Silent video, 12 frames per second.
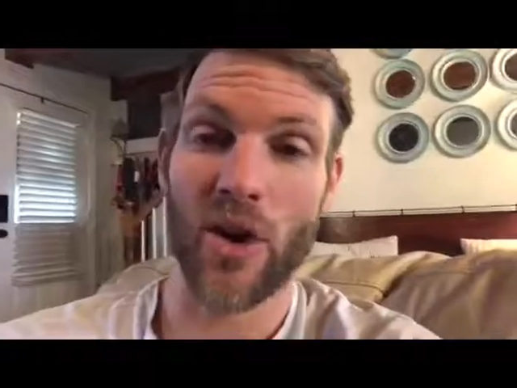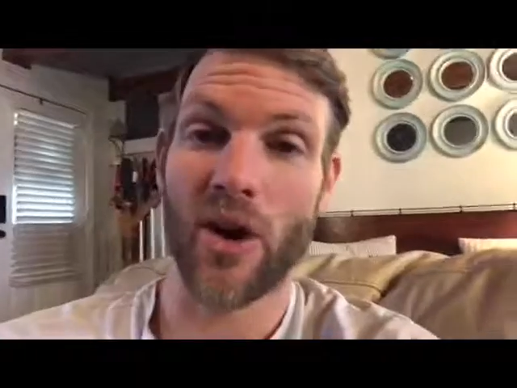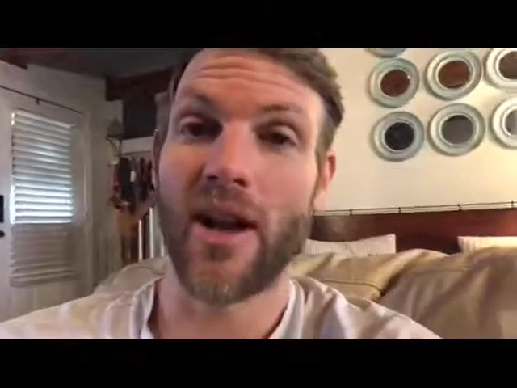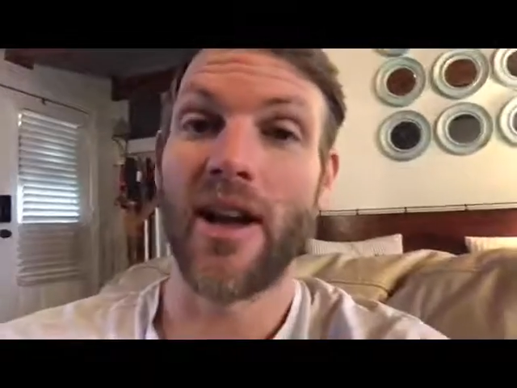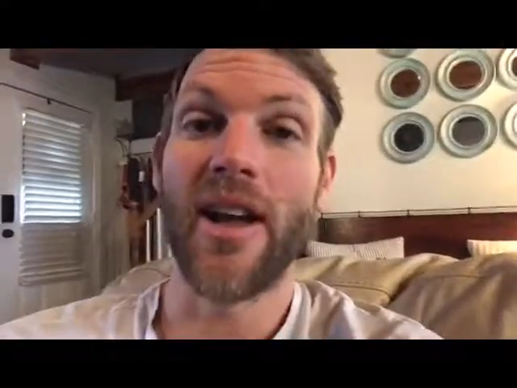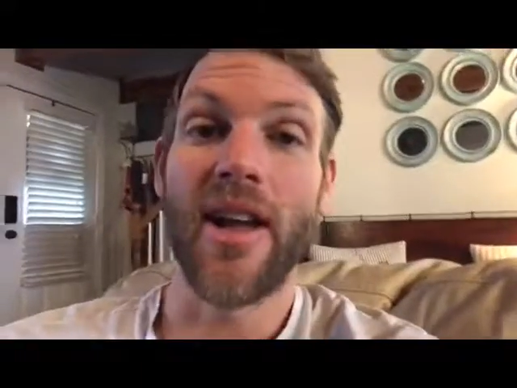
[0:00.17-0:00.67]

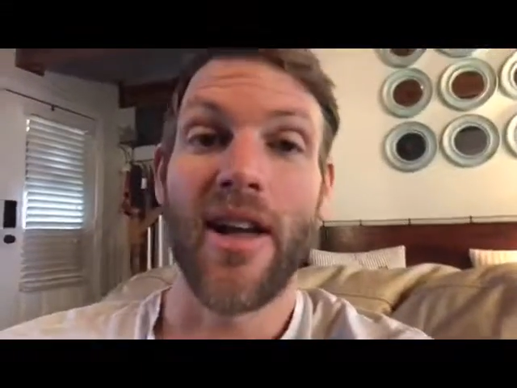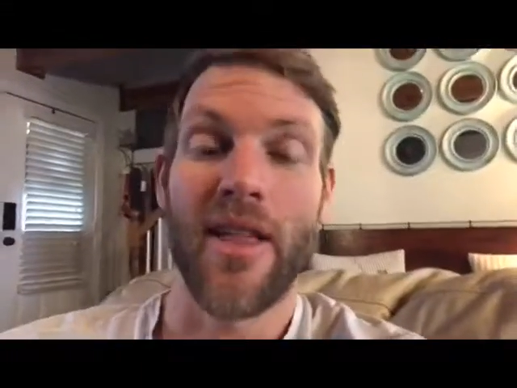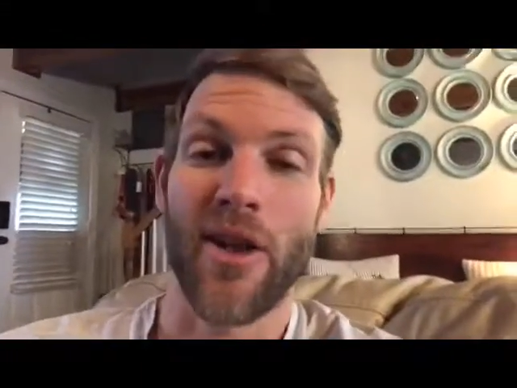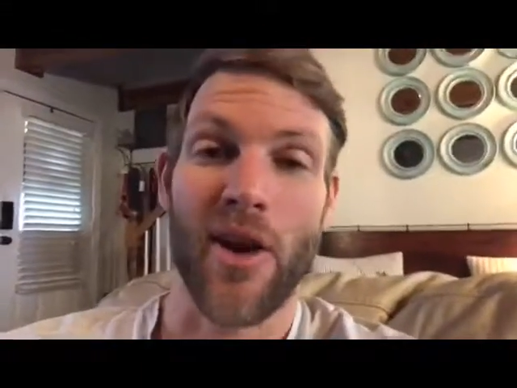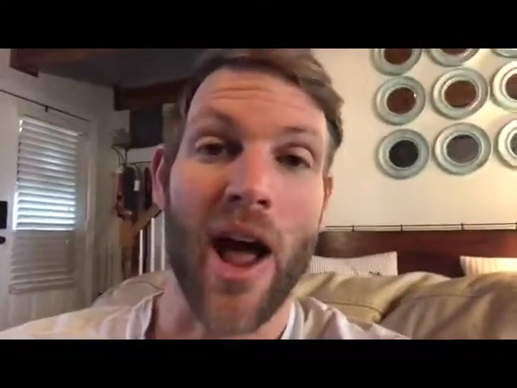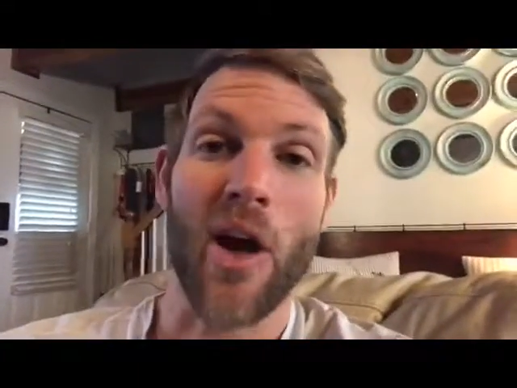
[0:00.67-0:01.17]

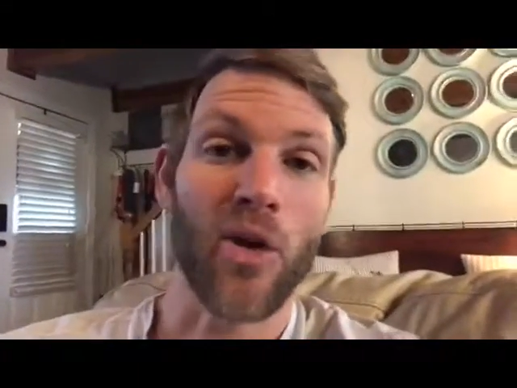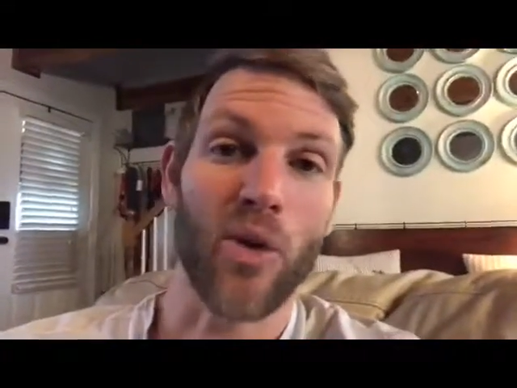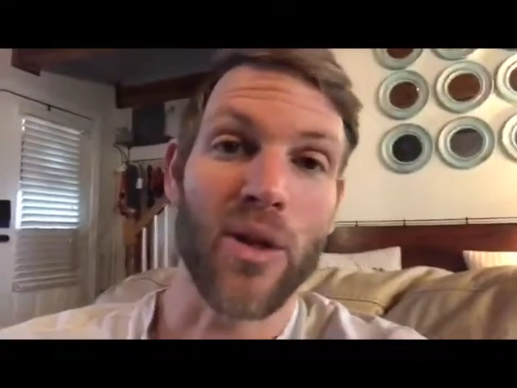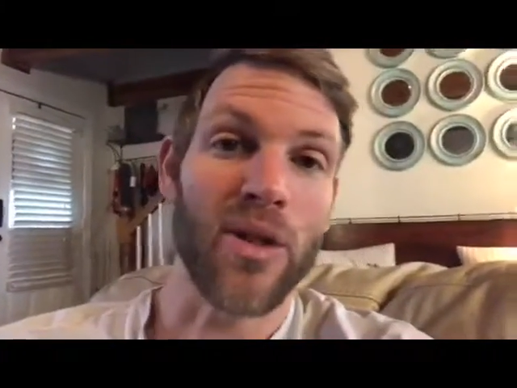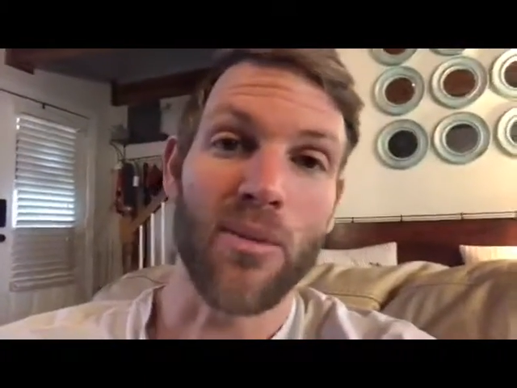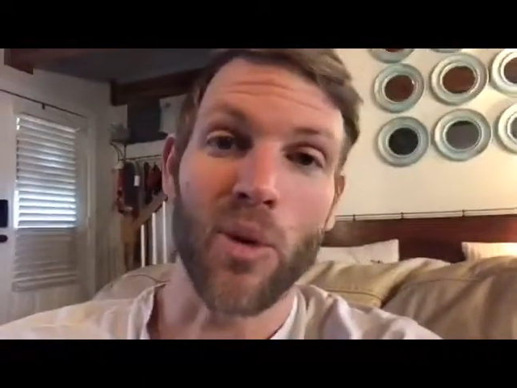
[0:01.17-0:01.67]
their
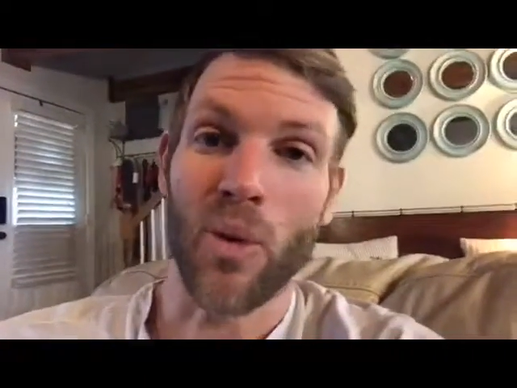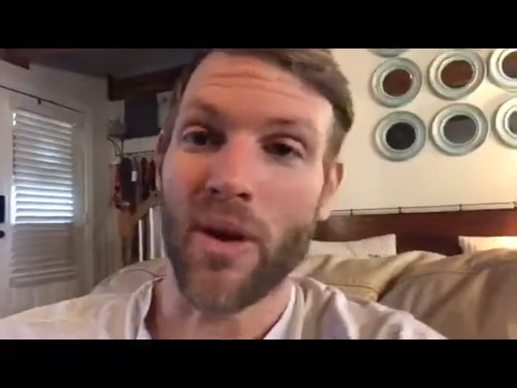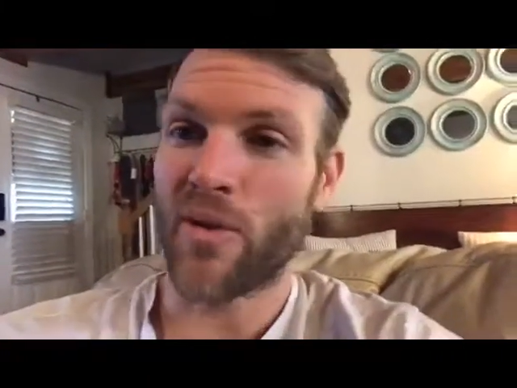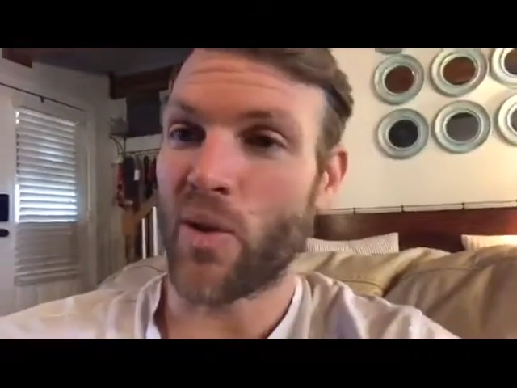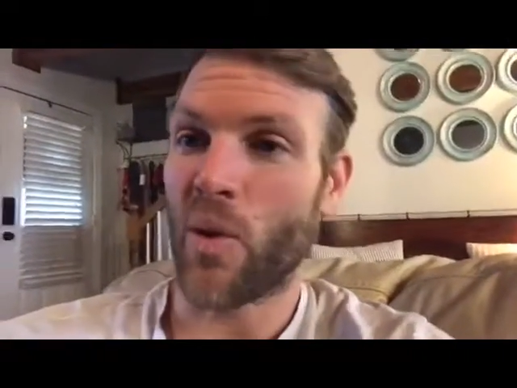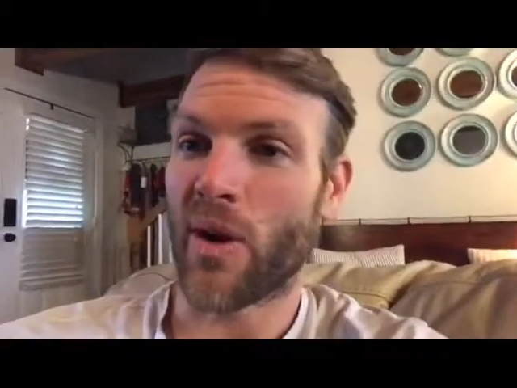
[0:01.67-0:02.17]
algorithm
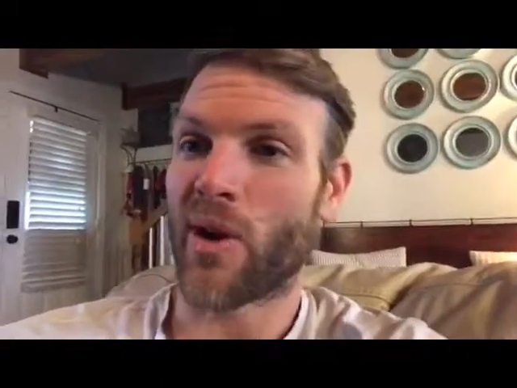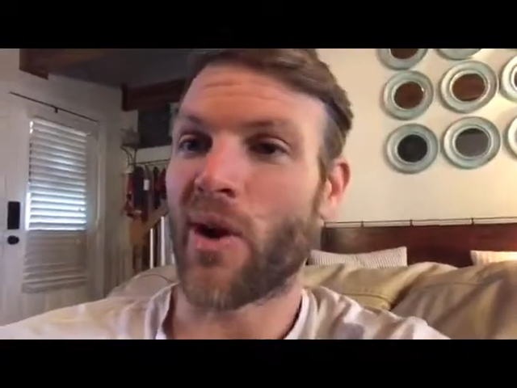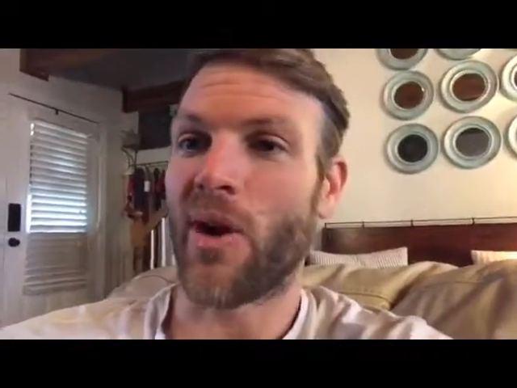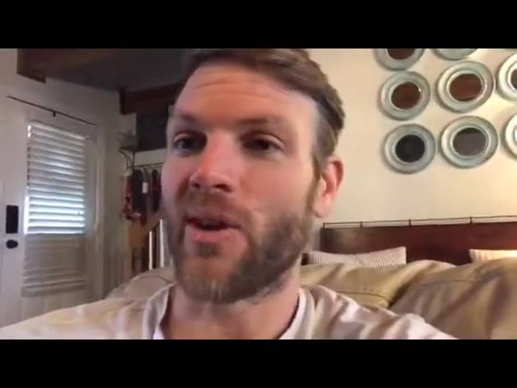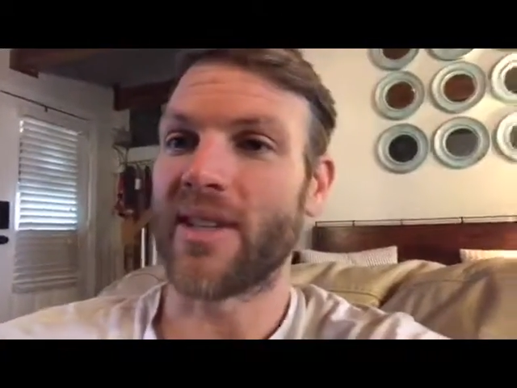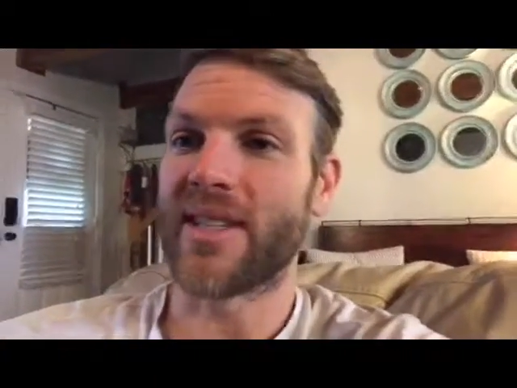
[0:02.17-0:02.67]
or whatever you
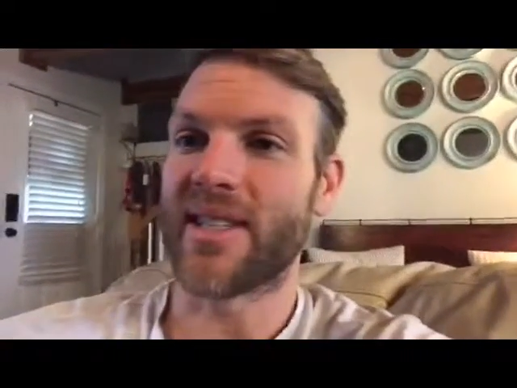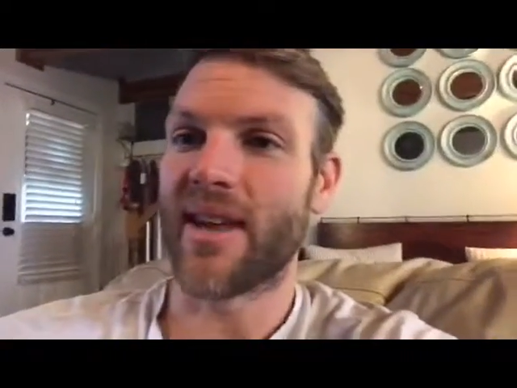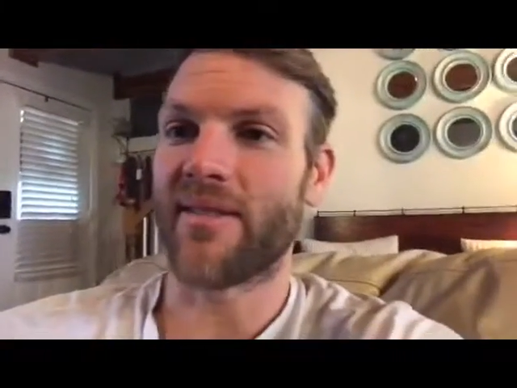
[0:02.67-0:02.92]
want to call it